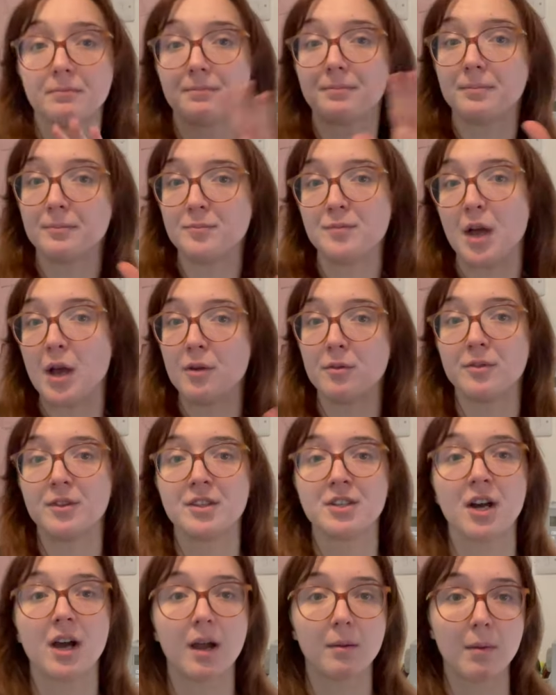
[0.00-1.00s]
Note the
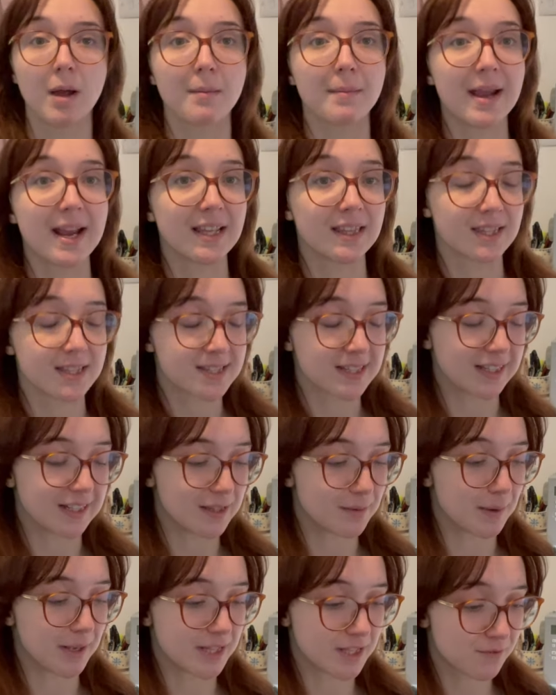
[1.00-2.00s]
time I made the Tilly and
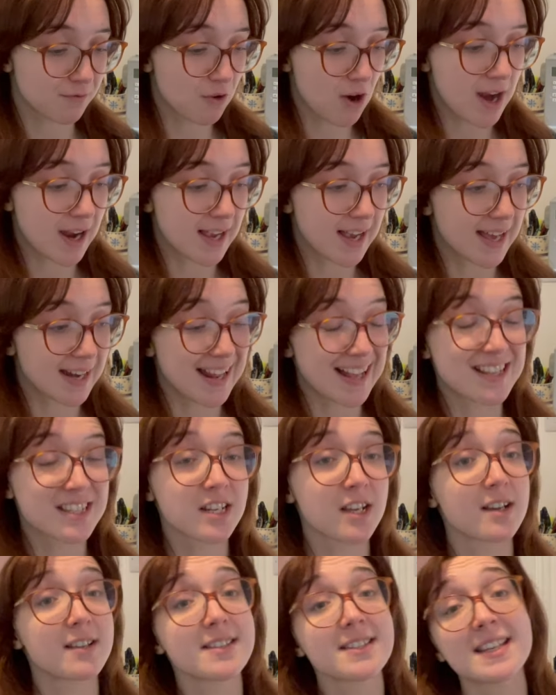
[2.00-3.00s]
the Buttons Freya and had to
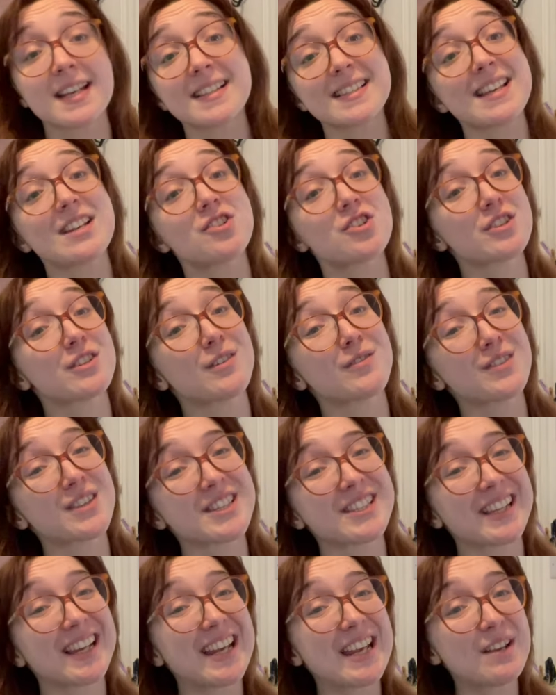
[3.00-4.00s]
cut 6 inches off the
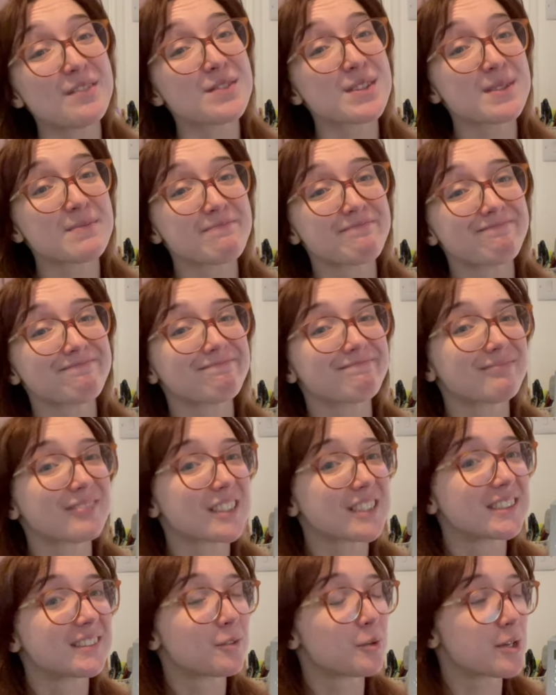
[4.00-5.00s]
sleeves,
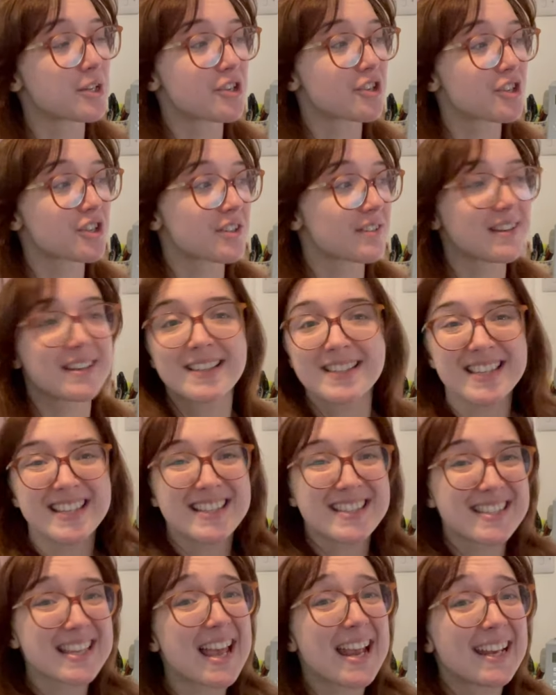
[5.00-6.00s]
which is
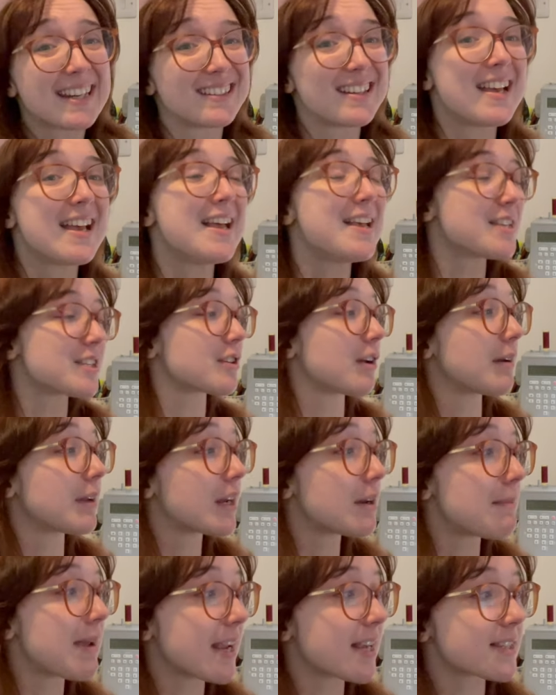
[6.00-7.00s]
insane. So I'm going
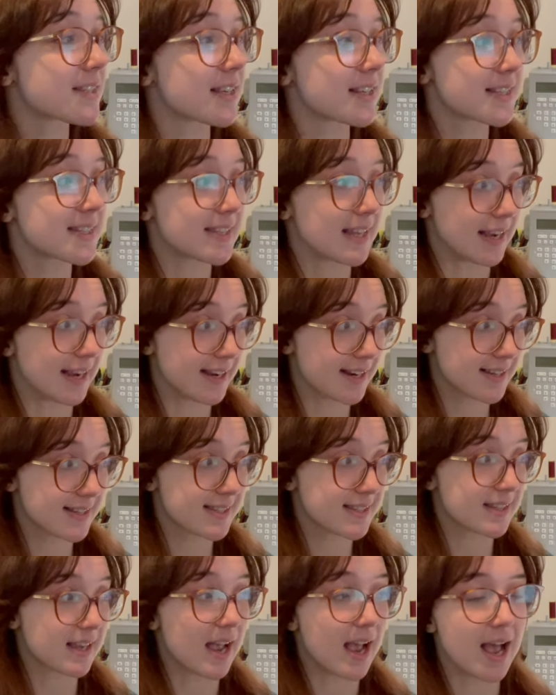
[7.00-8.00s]
to make a size
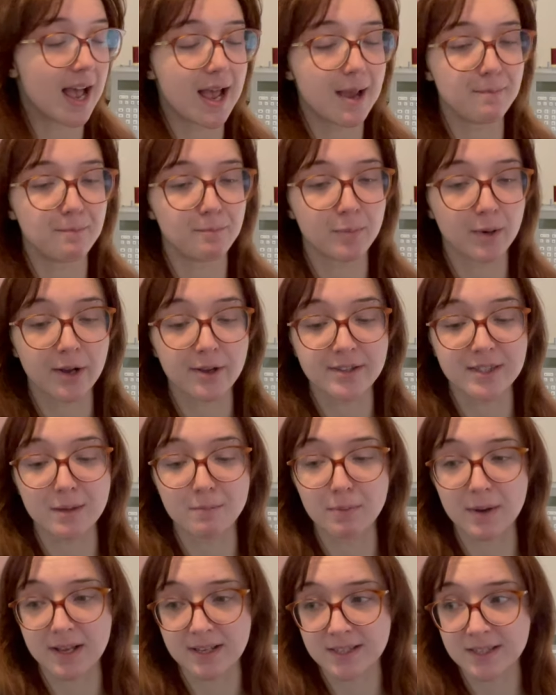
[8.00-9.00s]
6 because the
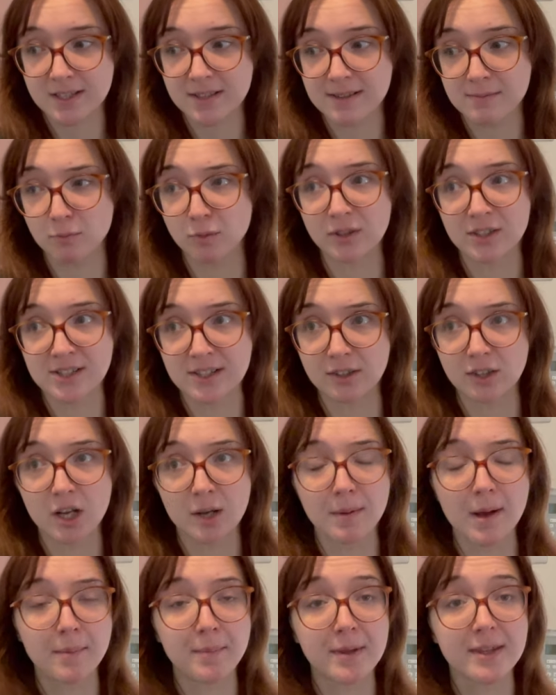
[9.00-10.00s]
bust will still come
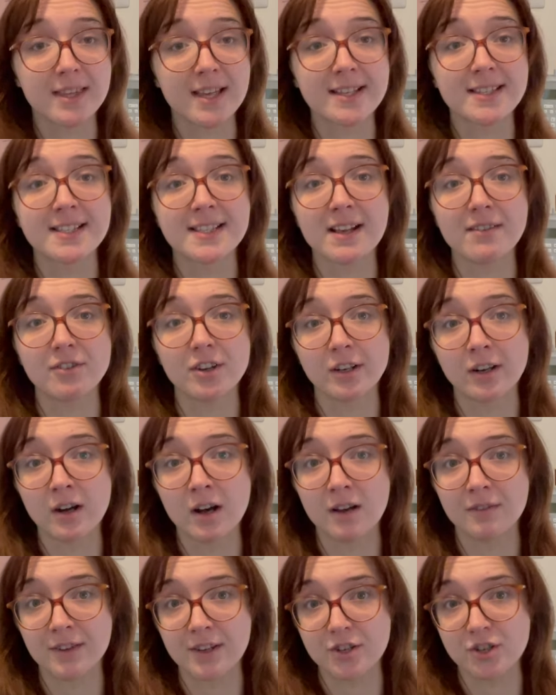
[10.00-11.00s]
up at
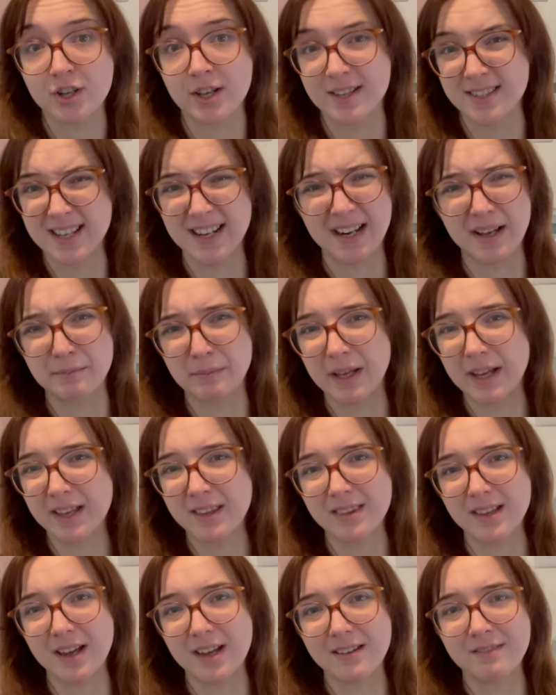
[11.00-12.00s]
37.5 inches and I'm like
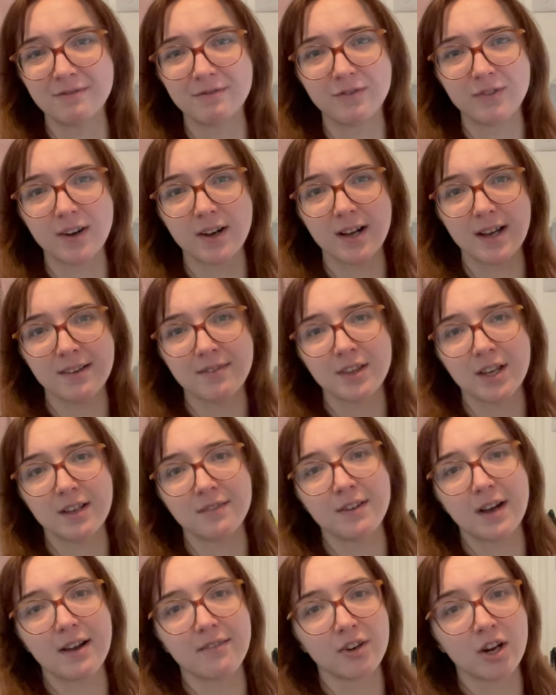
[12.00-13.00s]
35
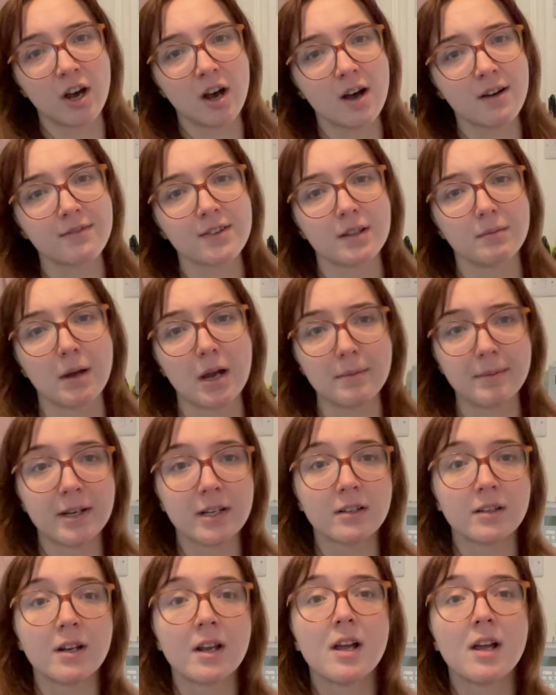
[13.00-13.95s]
and a half at the moment.